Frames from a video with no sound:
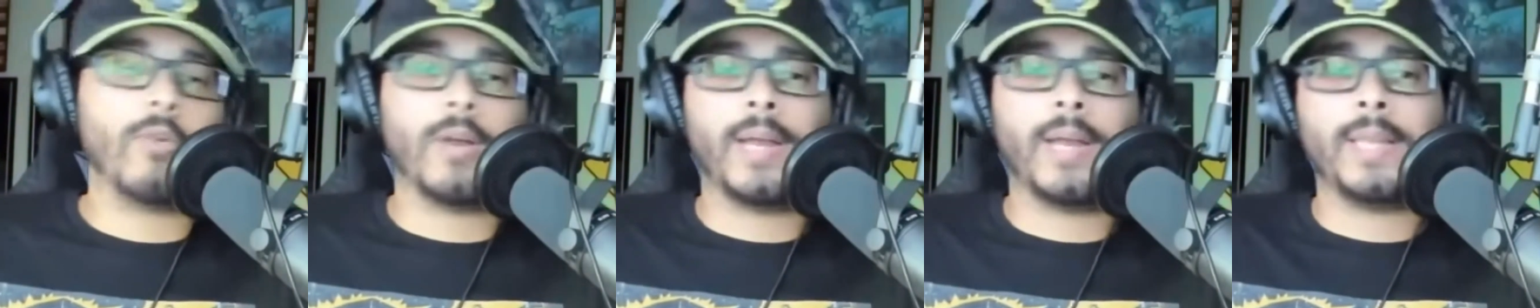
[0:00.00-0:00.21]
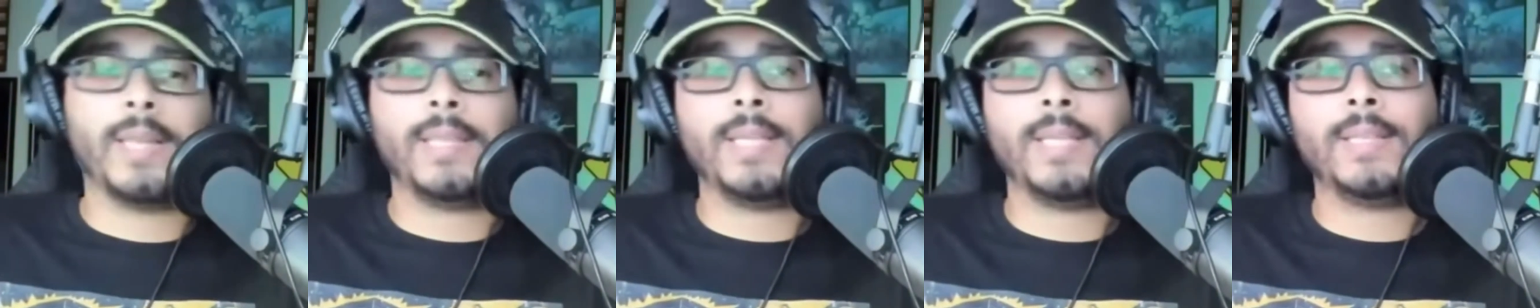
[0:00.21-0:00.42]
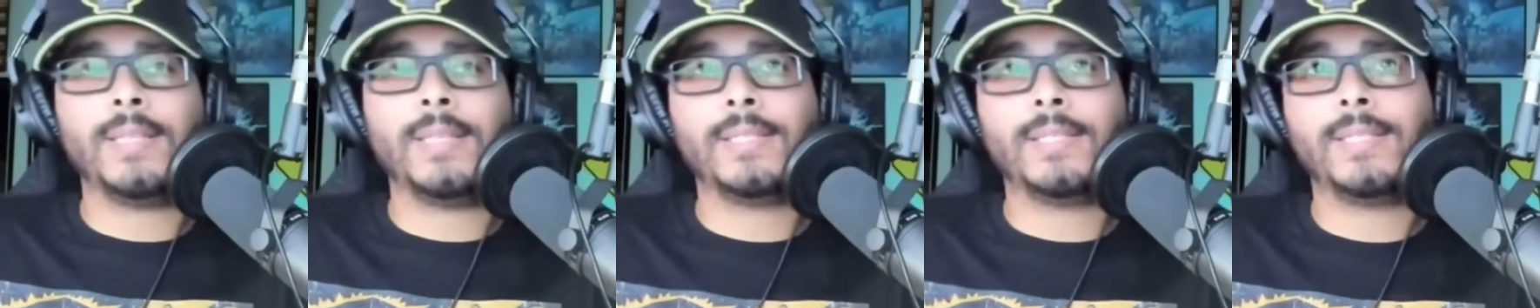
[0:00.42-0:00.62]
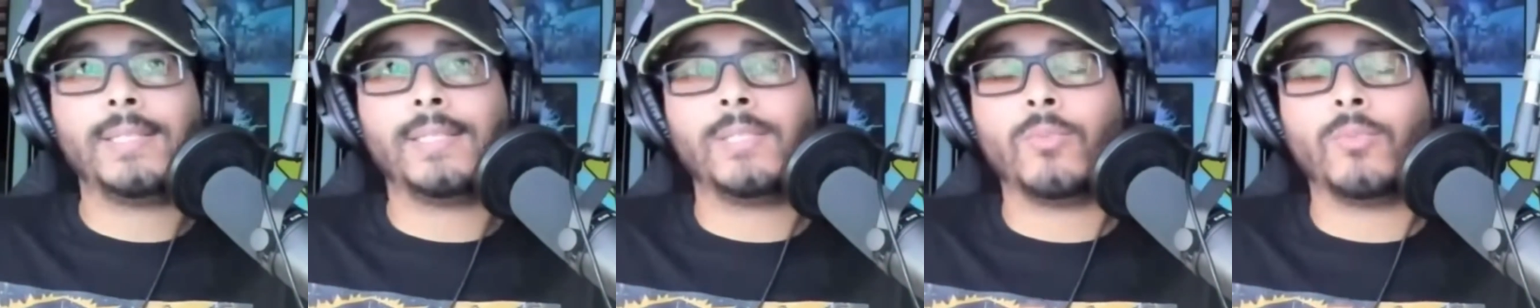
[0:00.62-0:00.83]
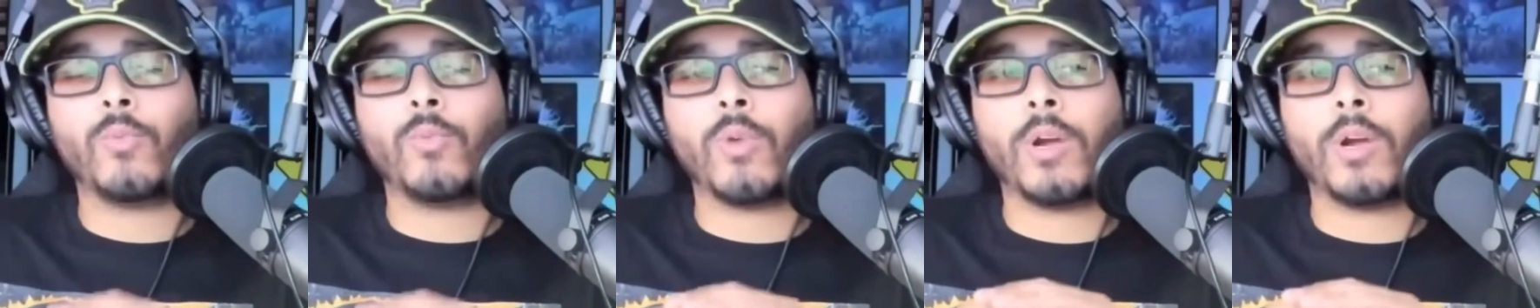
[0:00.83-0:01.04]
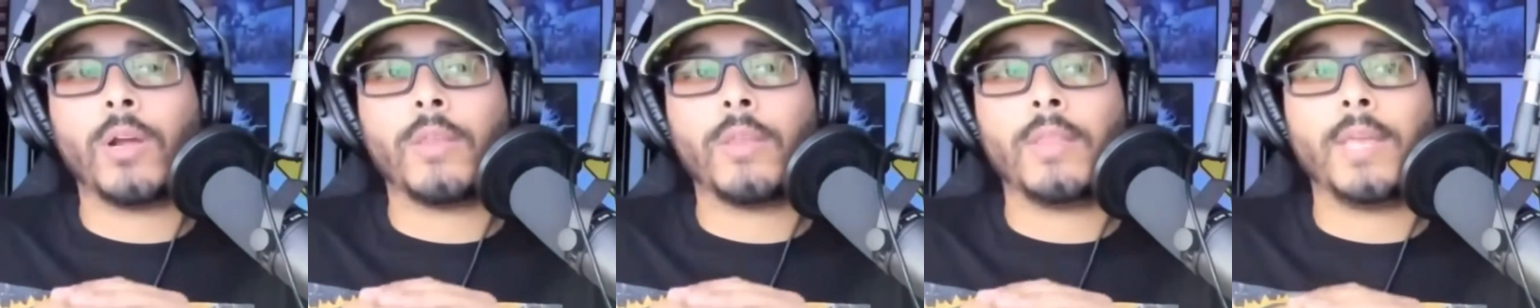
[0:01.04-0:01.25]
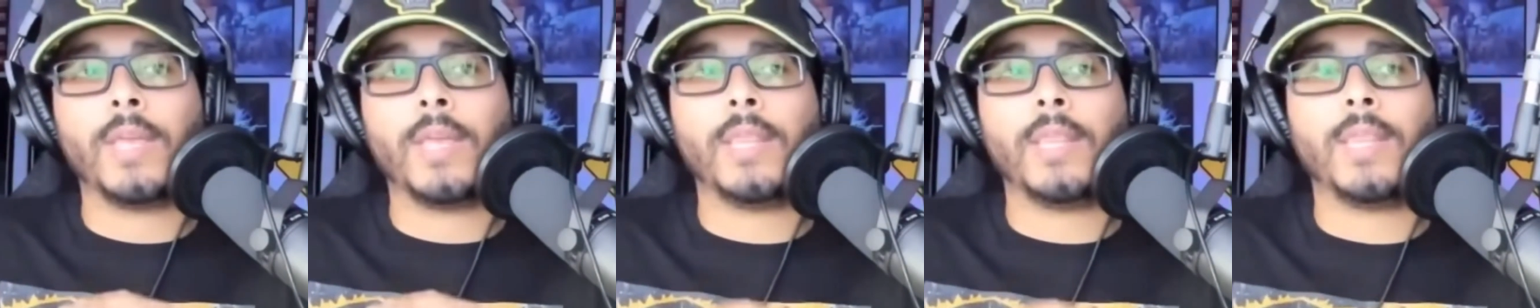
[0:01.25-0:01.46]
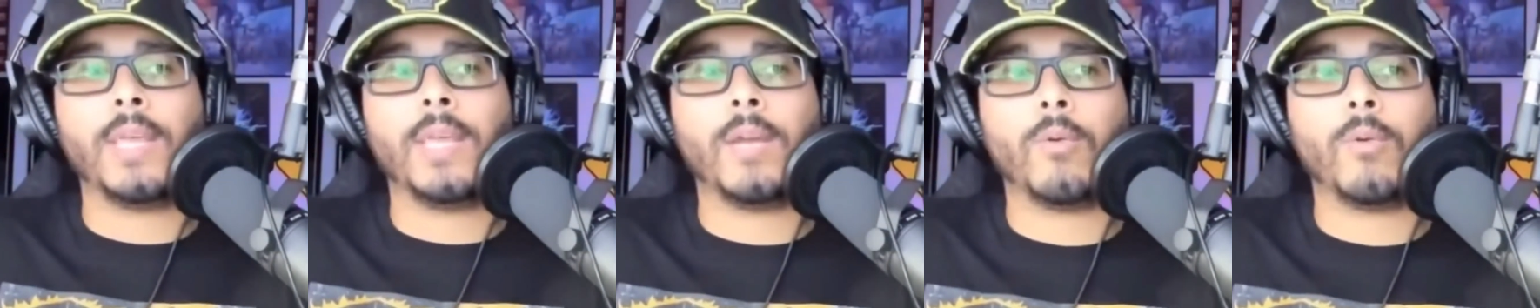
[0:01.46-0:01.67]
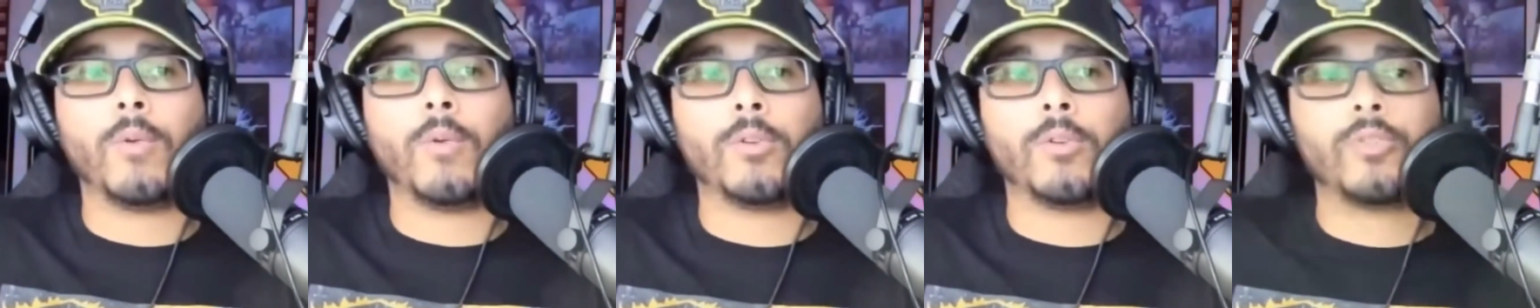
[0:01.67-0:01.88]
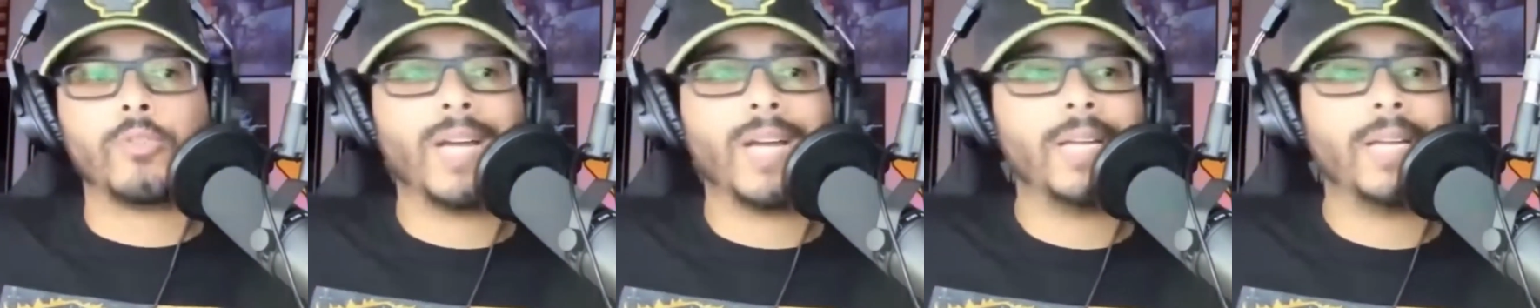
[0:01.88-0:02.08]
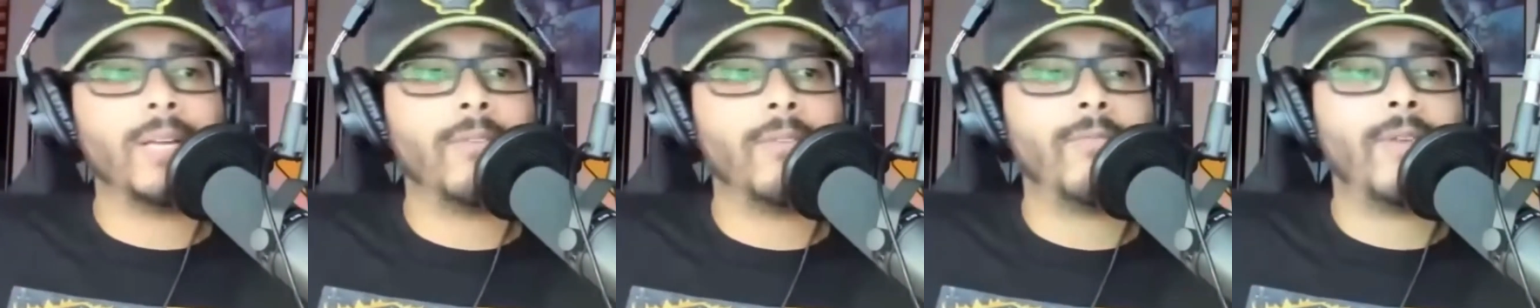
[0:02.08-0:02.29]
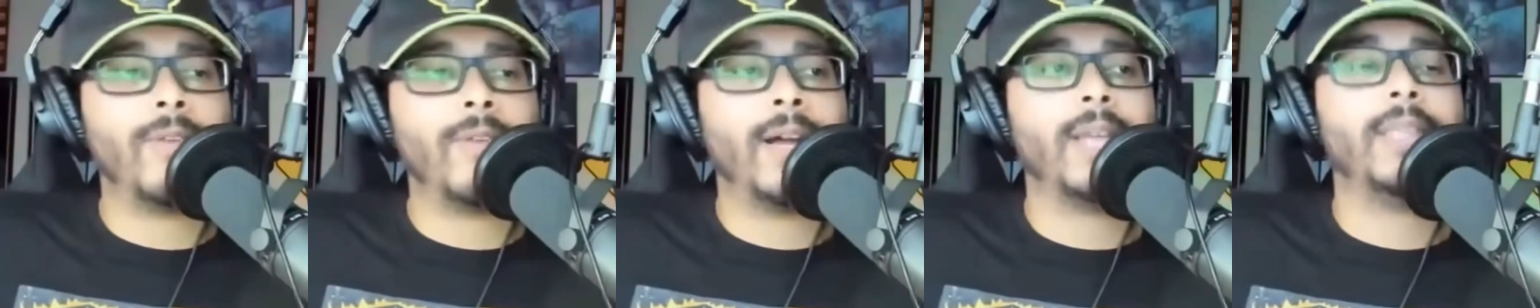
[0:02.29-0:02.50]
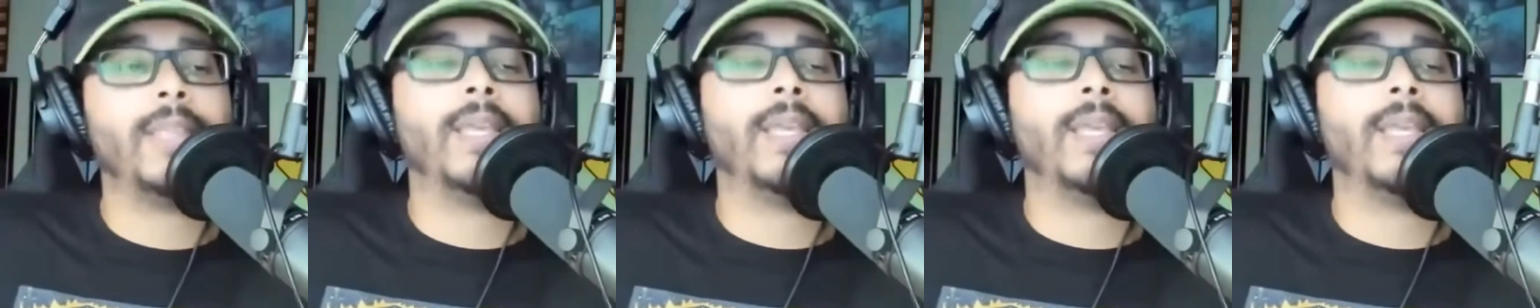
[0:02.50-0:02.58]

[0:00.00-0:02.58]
And I think this is where they were trying to find